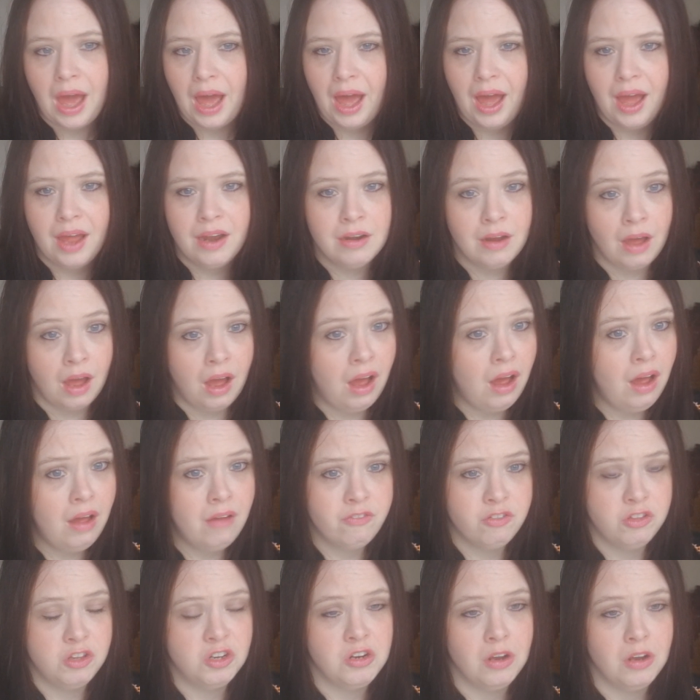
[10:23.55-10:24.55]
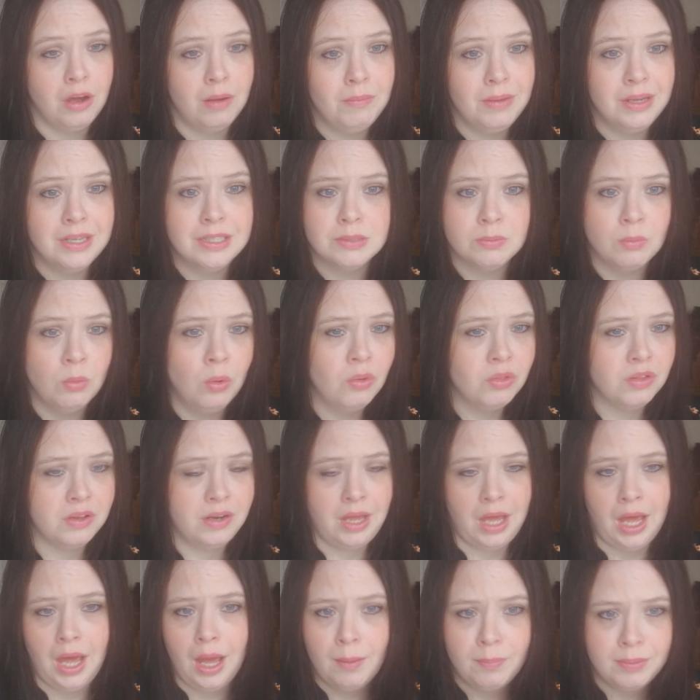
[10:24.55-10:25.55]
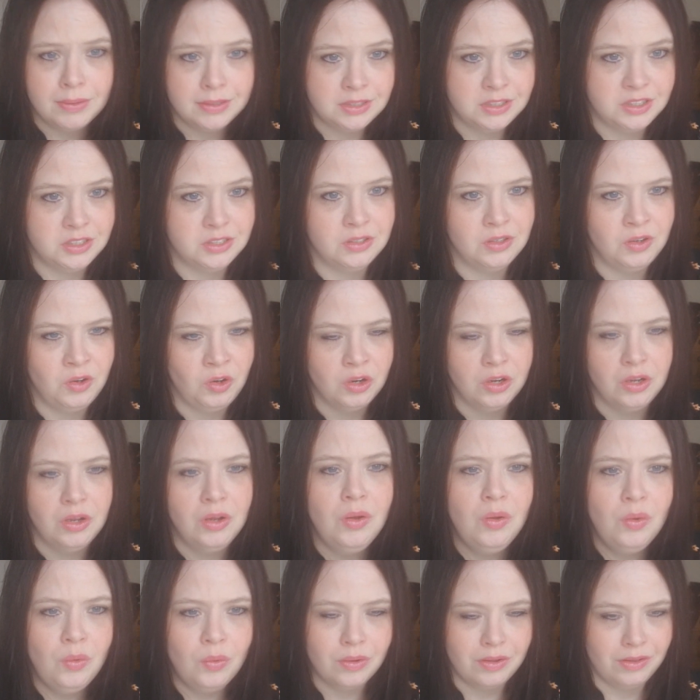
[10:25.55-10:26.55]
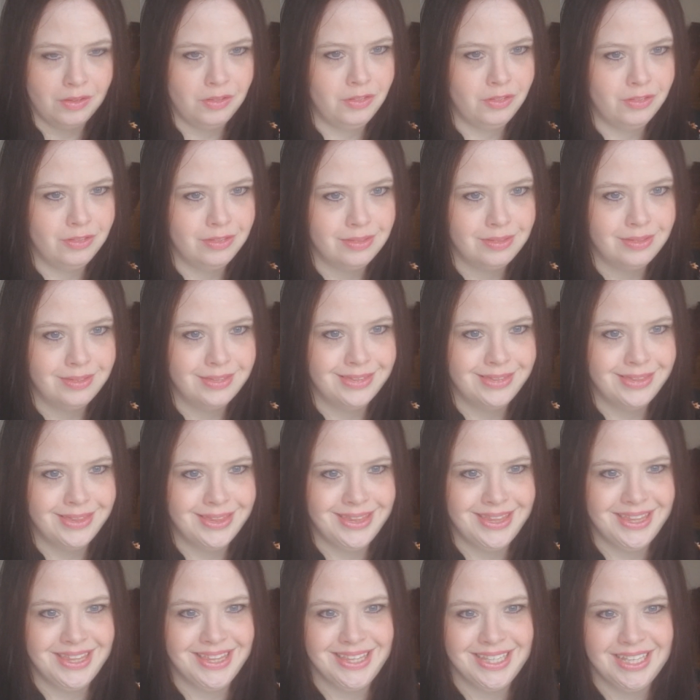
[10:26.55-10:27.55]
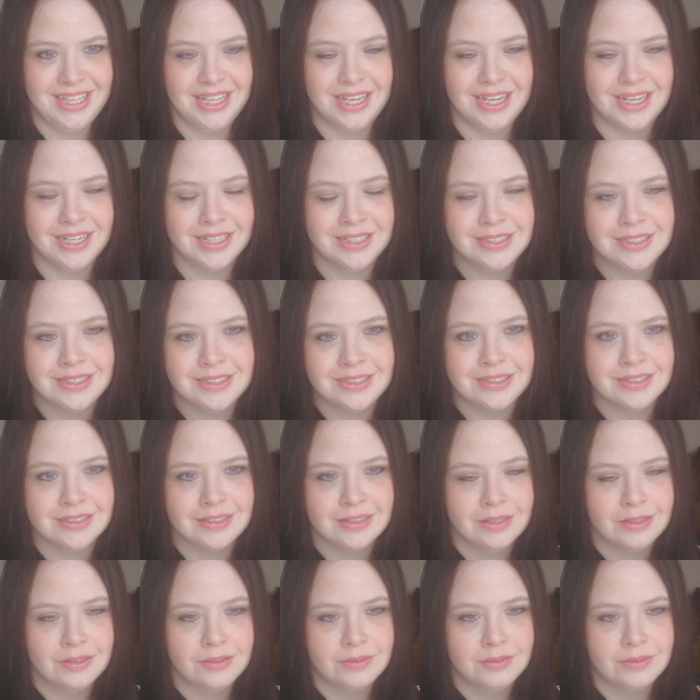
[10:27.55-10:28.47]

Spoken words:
And half the time he is more than happy to do this.